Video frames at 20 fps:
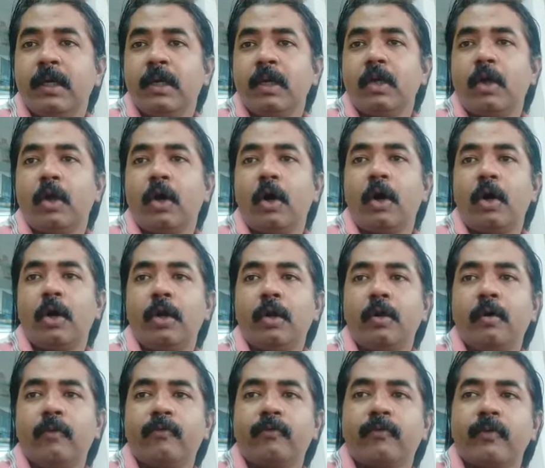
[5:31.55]
lord
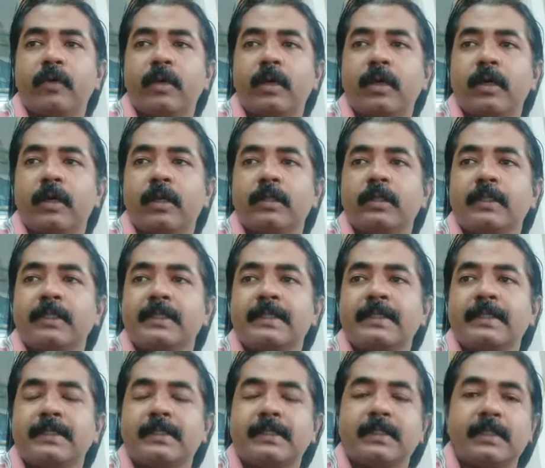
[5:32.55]
of
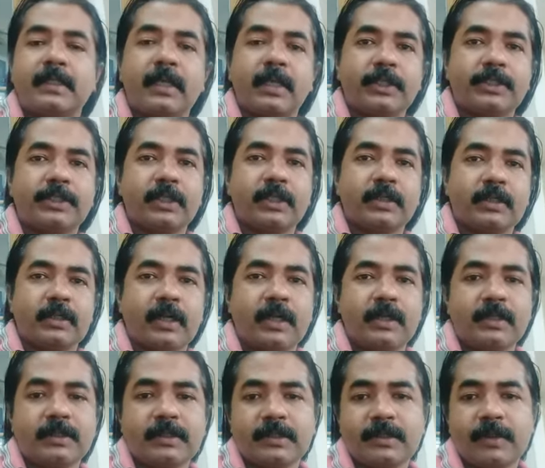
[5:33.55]
this
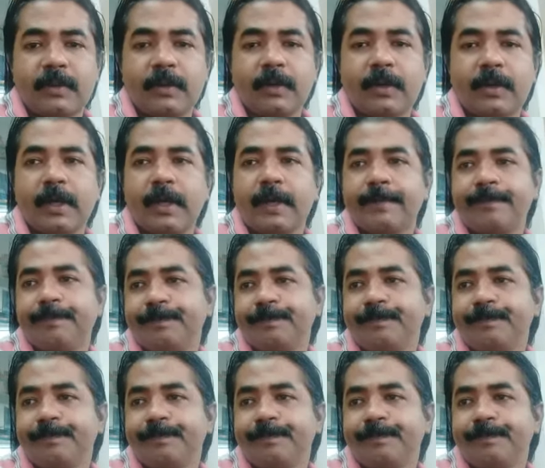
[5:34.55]
nakshatras. Okay.